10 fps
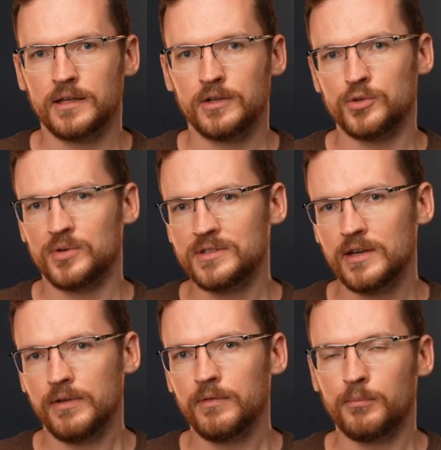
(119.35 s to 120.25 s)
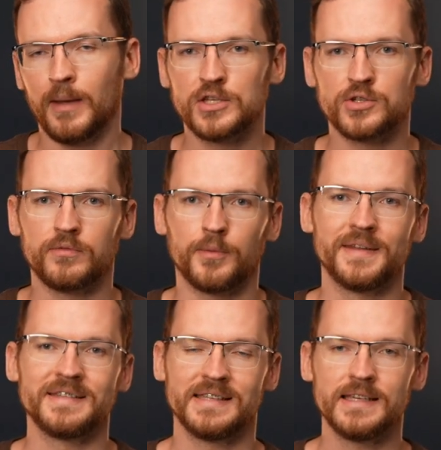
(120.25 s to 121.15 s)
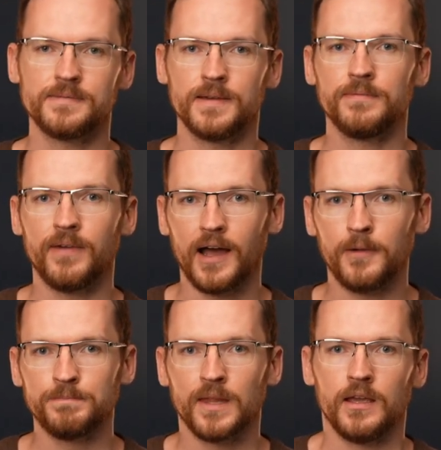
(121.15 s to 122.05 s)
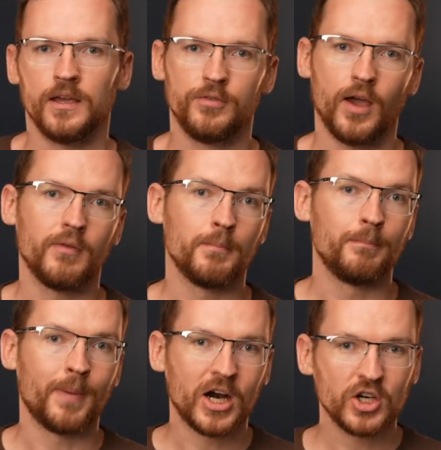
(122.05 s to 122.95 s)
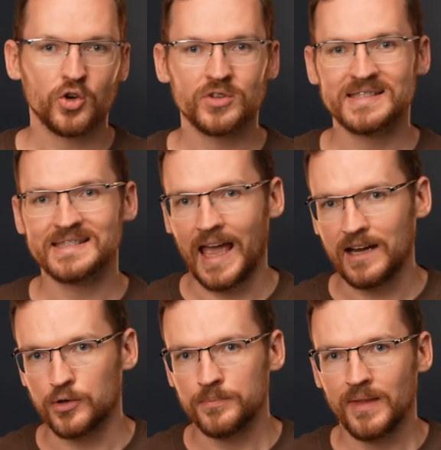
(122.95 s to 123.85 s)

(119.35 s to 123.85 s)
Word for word: to retrieve information from the C S V file if you have a barcode scanner